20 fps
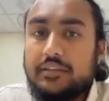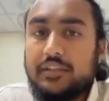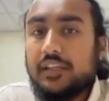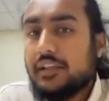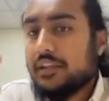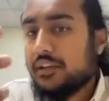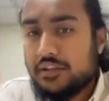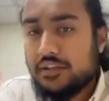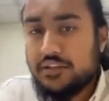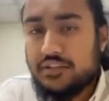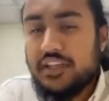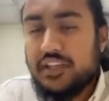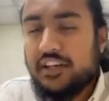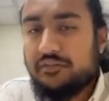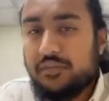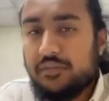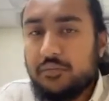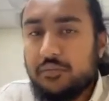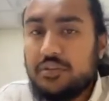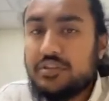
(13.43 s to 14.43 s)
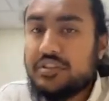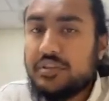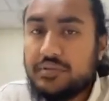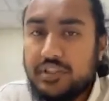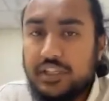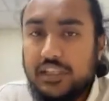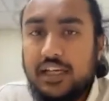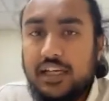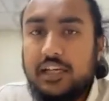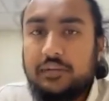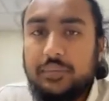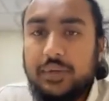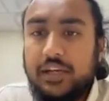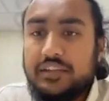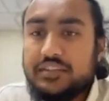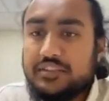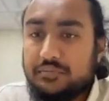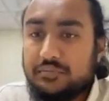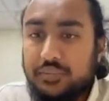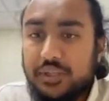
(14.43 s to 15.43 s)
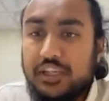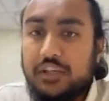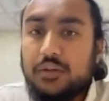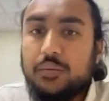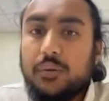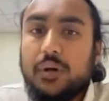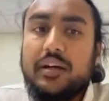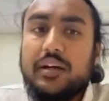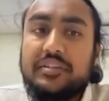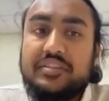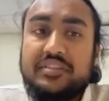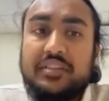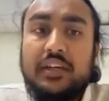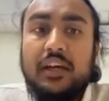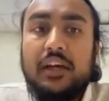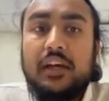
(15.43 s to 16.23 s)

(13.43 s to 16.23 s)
like your staff members using iPads and POS,